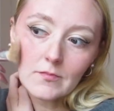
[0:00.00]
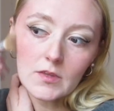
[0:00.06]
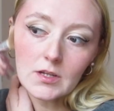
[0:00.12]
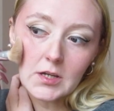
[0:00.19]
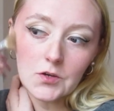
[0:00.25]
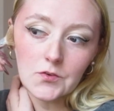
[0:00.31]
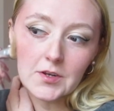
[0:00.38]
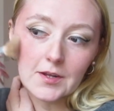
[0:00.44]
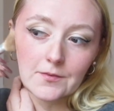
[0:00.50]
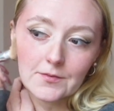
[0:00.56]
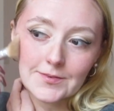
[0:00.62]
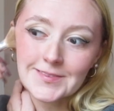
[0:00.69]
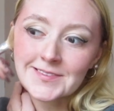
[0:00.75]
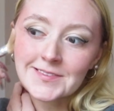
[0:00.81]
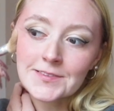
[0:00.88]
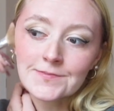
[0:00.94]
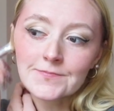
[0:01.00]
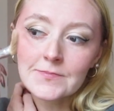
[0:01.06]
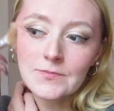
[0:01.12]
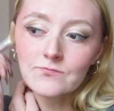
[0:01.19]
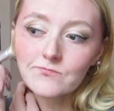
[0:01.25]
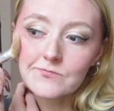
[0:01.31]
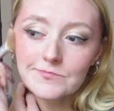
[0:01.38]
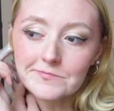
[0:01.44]
Go in
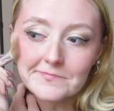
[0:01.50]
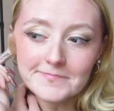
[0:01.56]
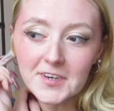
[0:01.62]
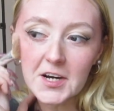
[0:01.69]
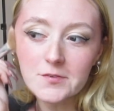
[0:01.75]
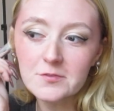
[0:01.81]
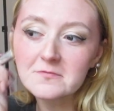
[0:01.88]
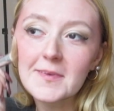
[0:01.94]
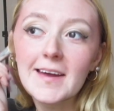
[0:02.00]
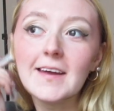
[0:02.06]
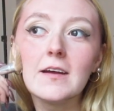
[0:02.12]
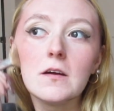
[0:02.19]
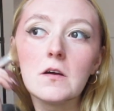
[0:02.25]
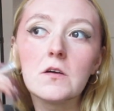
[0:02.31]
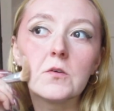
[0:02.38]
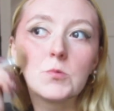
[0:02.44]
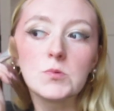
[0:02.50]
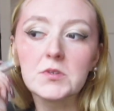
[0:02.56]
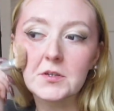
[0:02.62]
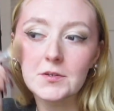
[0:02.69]
and buff them out.